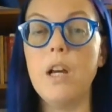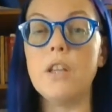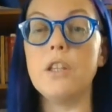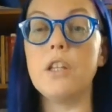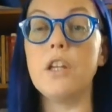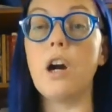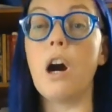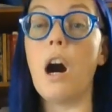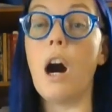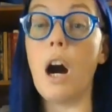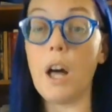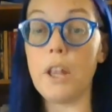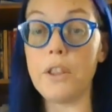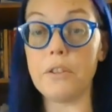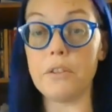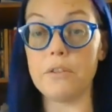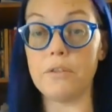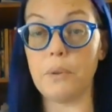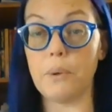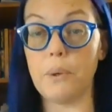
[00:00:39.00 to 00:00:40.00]
The
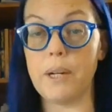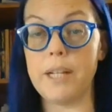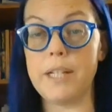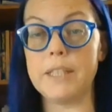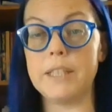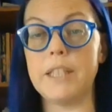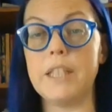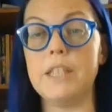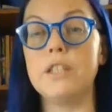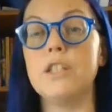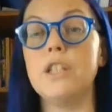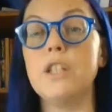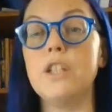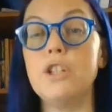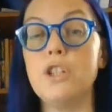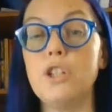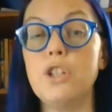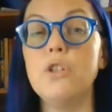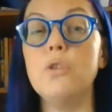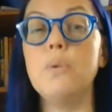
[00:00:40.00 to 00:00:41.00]
author voice is the
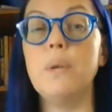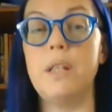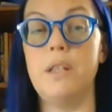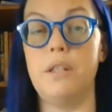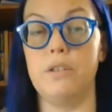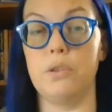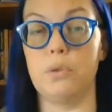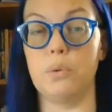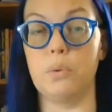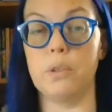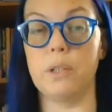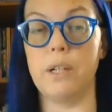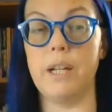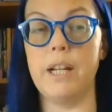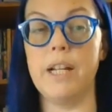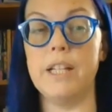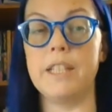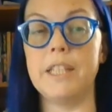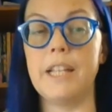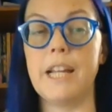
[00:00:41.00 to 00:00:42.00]
you in the story.
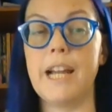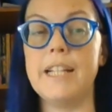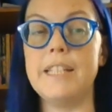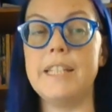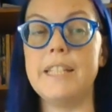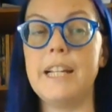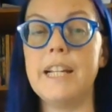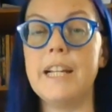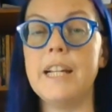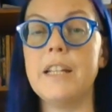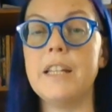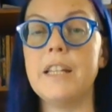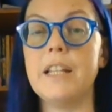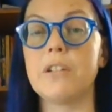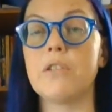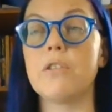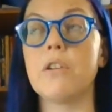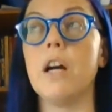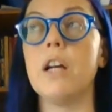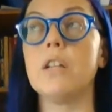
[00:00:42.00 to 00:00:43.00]
It's the idea that
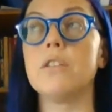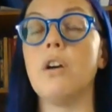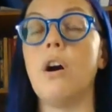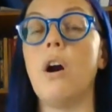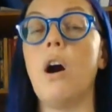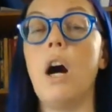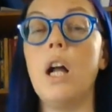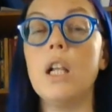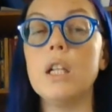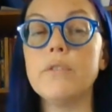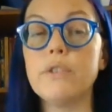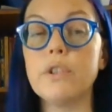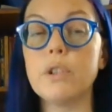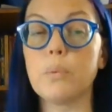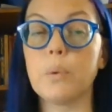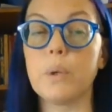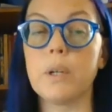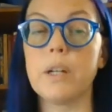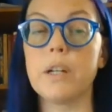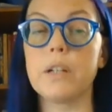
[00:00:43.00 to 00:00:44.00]
across all of
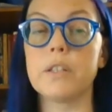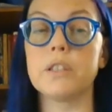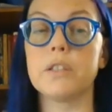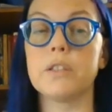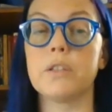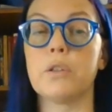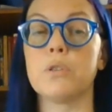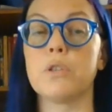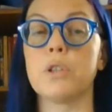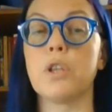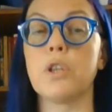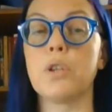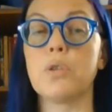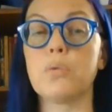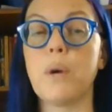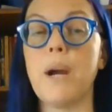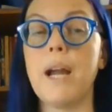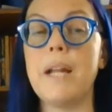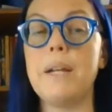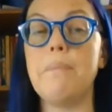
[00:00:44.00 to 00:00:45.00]
your works, there's a
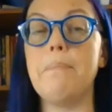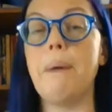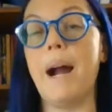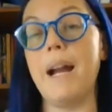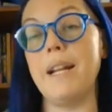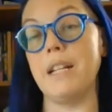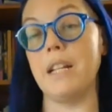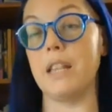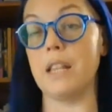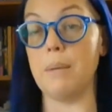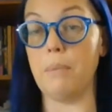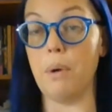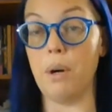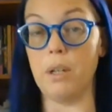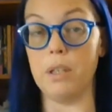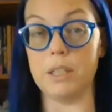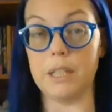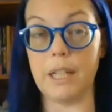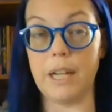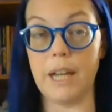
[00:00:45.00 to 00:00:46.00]
thread binding them
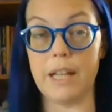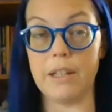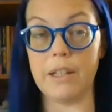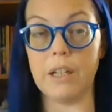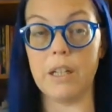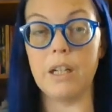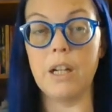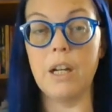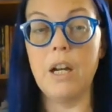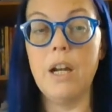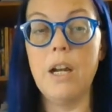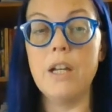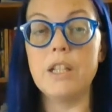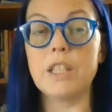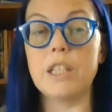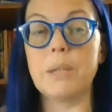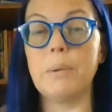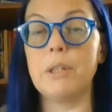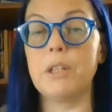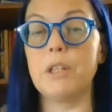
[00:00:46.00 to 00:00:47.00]
all together.
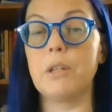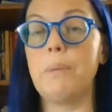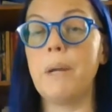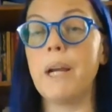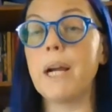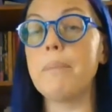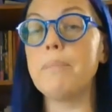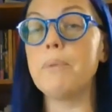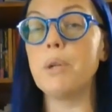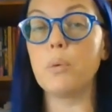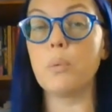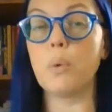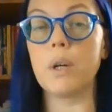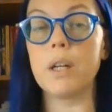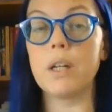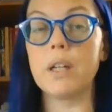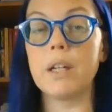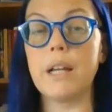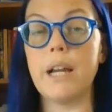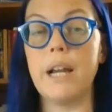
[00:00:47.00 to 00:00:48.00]
Someone could pick up your
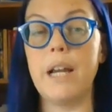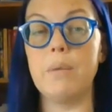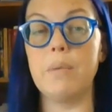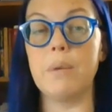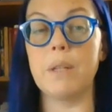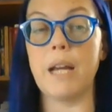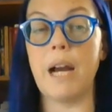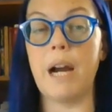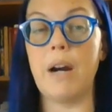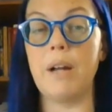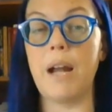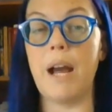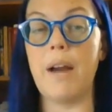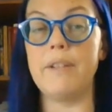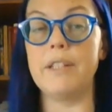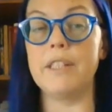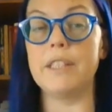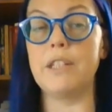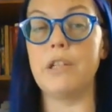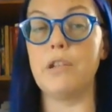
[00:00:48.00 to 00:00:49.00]
work and, without
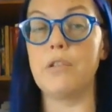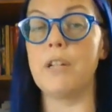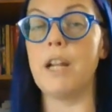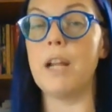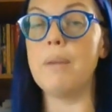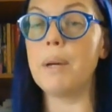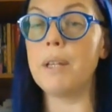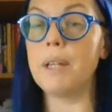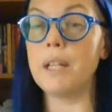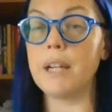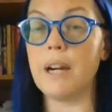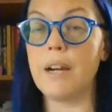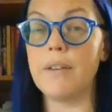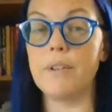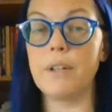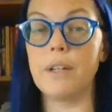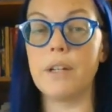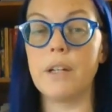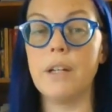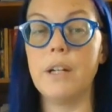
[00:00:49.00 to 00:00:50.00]
having seen your name on the
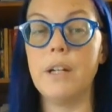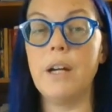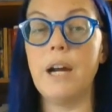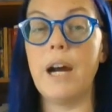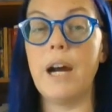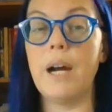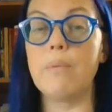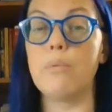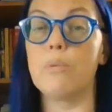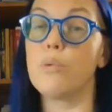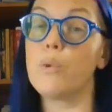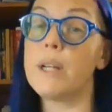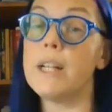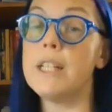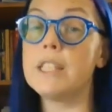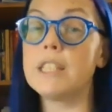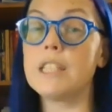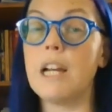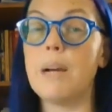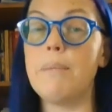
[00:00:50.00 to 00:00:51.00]
cover,
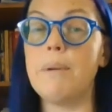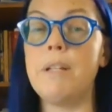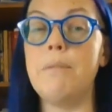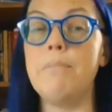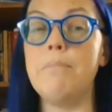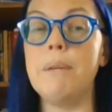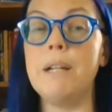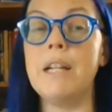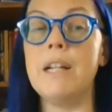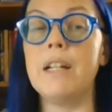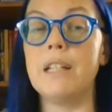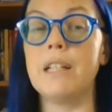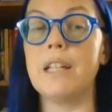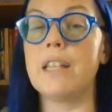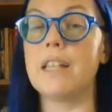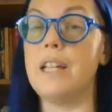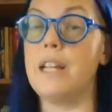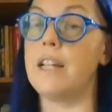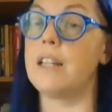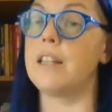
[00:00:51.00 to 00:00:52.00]
read some and immediately
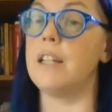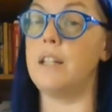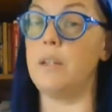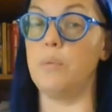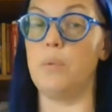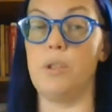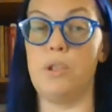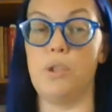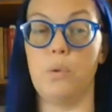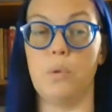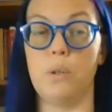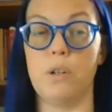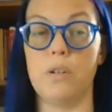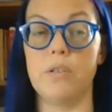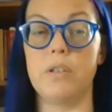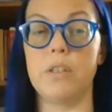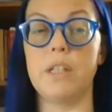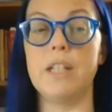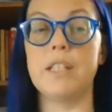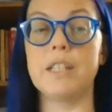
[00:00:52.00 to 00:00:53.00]
think that it was
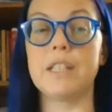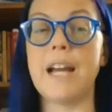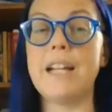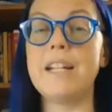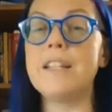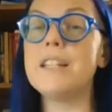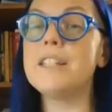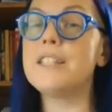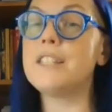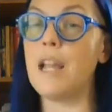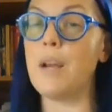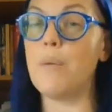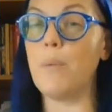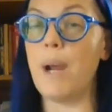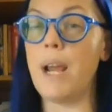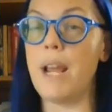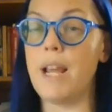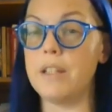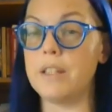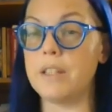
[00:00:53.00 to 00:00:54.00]
yours. It's kind of the same
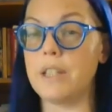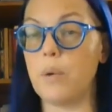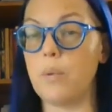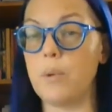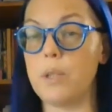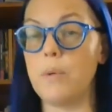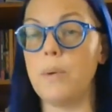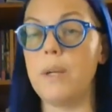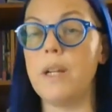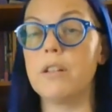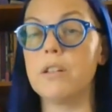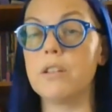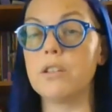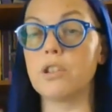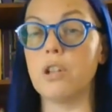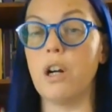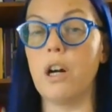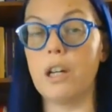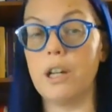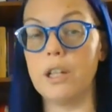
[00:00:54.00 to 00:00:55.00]
ways like when you hear a
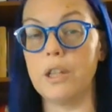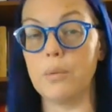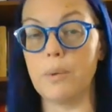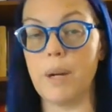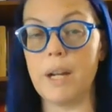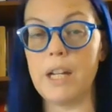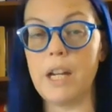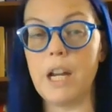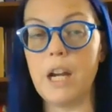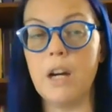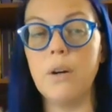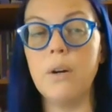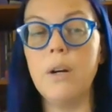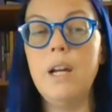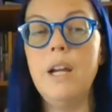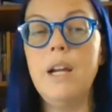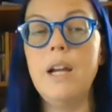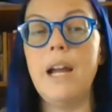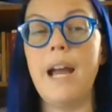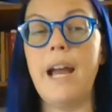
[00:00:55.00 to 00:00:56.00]
song on the radio
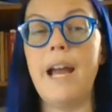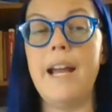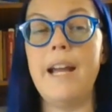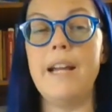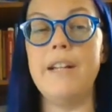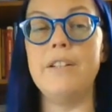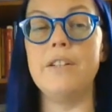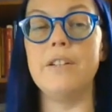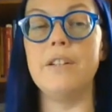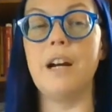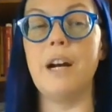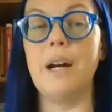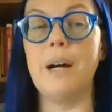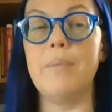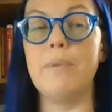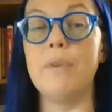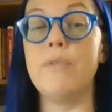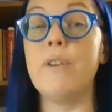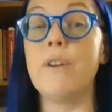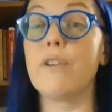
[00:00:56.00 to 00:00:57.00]
and
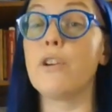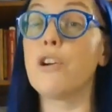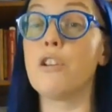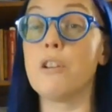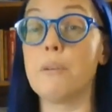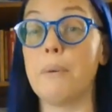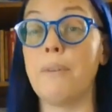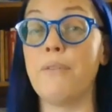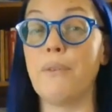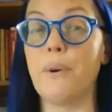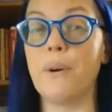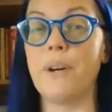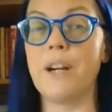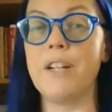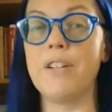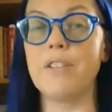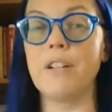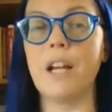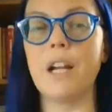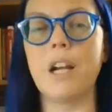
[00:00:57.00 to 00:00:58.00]
you've never heard it before,
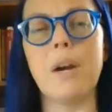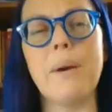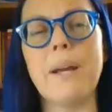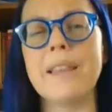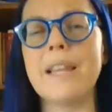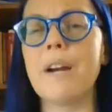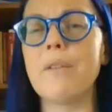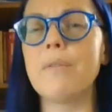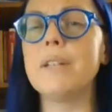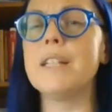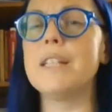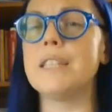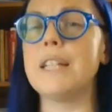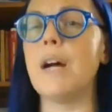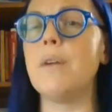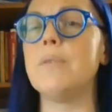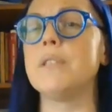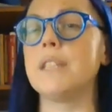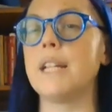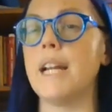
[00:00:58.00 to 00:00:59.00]
and you're like, oh, wait, that really
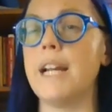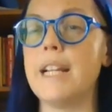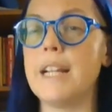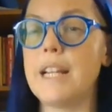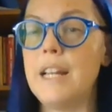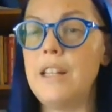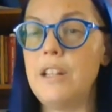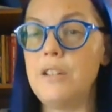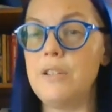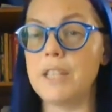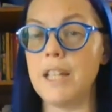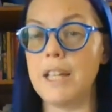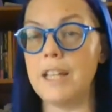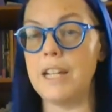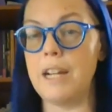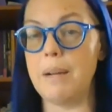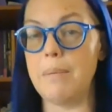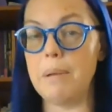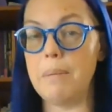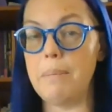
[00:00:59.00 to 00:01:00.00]
sounds like, and then you say the name of